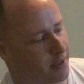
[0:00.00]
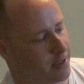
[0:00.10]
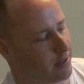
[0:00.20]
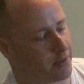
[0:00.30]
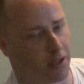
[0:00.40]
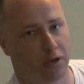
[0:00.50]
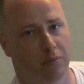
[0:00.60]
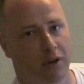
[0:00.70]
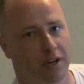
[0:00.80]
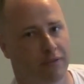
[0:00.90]
this, it was a
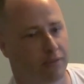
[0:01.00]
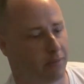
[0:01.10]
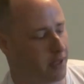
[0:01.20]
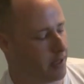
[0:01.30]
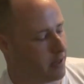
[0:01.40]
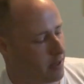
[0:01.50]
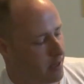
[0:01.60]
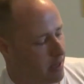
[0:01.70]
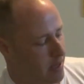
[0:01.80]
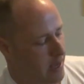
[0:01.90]
no-brainer for me.
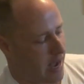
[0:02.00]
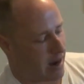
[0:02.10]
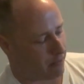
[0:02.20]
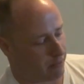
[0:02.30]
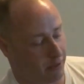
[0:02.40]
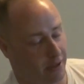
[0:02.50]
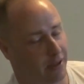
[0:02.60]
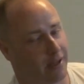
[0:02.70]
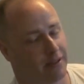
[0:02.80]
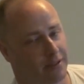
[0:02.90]
I really
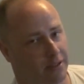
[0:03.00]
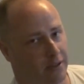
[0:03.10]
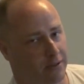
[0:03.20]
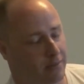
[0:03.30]
like this hose.